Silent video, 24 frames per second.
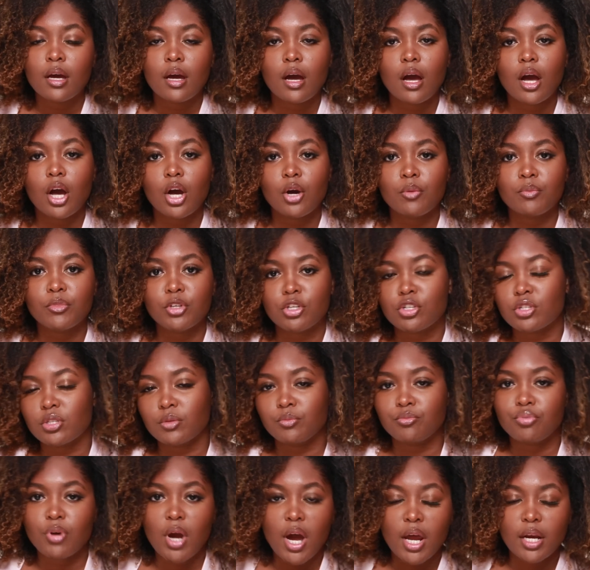There's
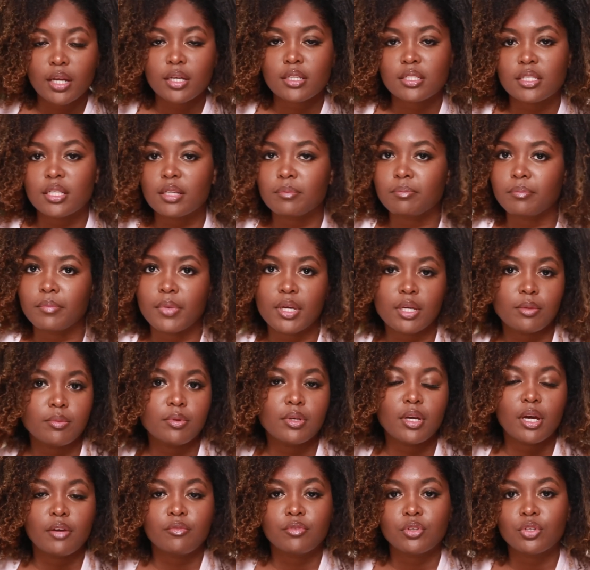some products that
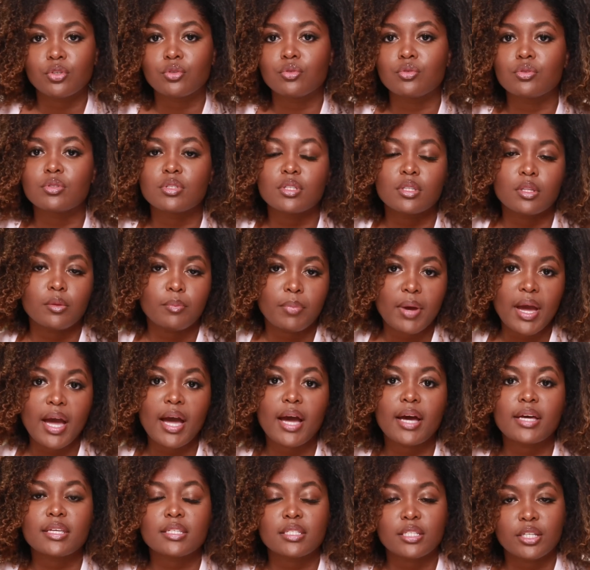maybe I've used in the
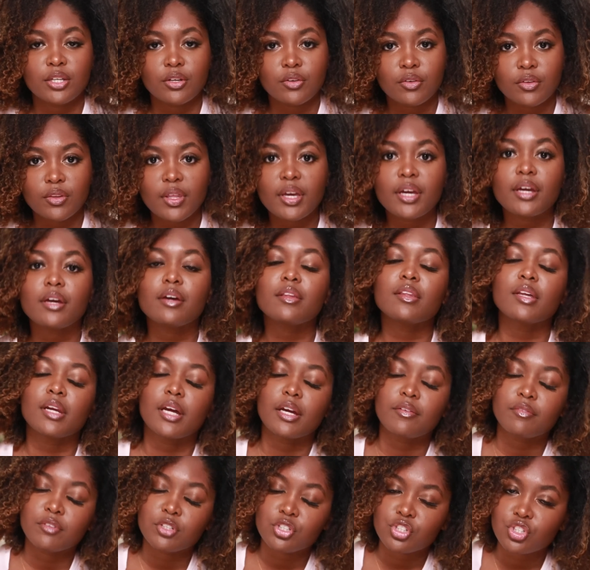past here and there that
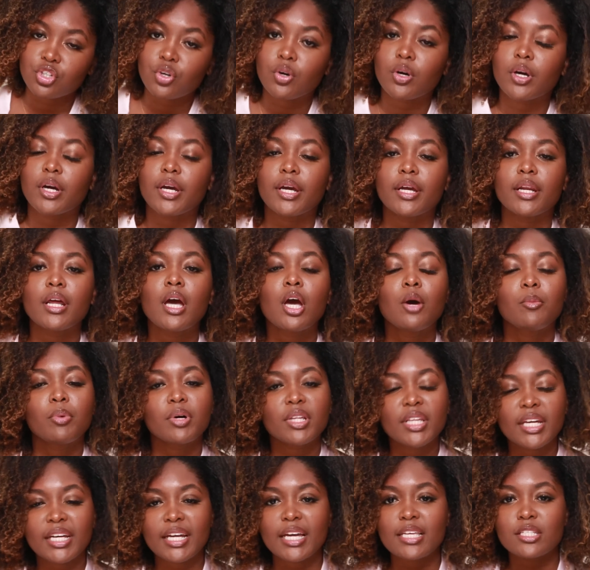I've enjoyed,
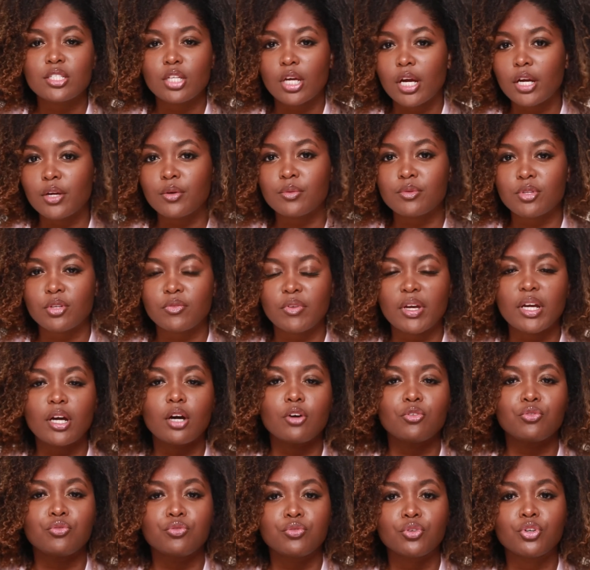but like as terms of like
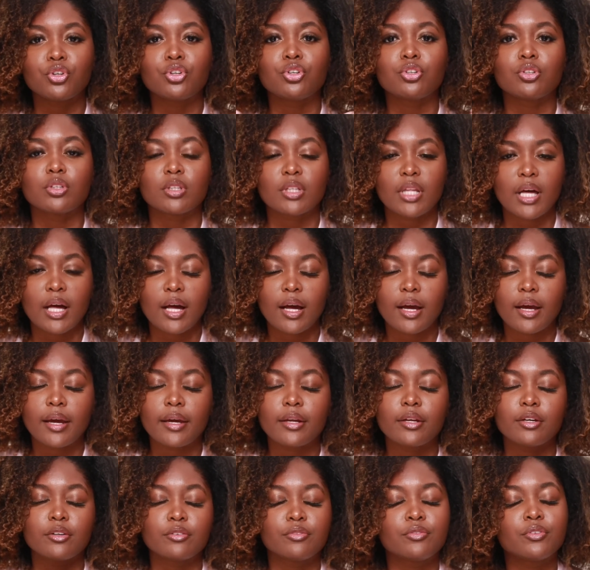a full
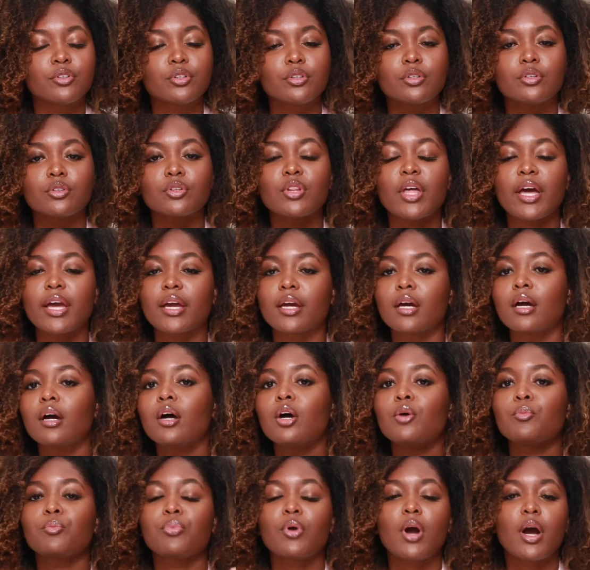line, a full like
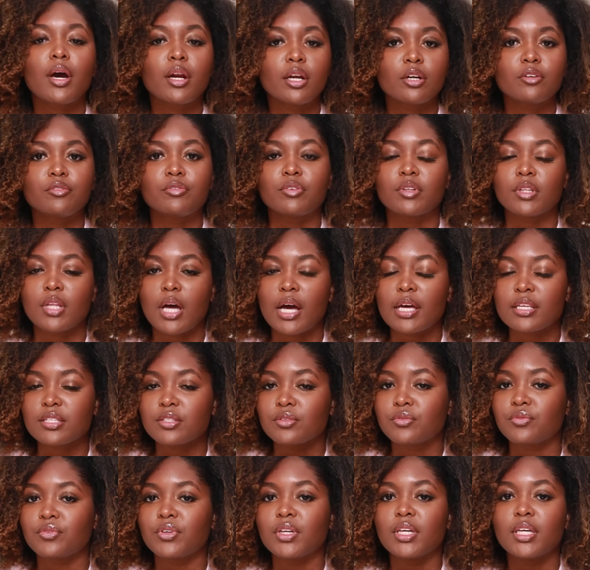product
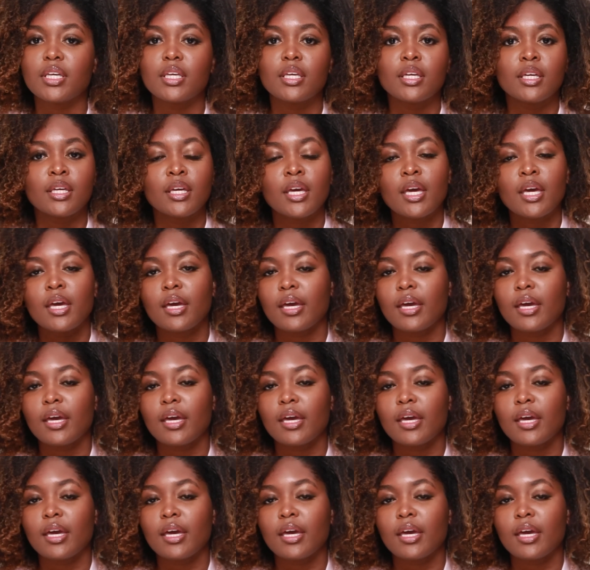philosophy,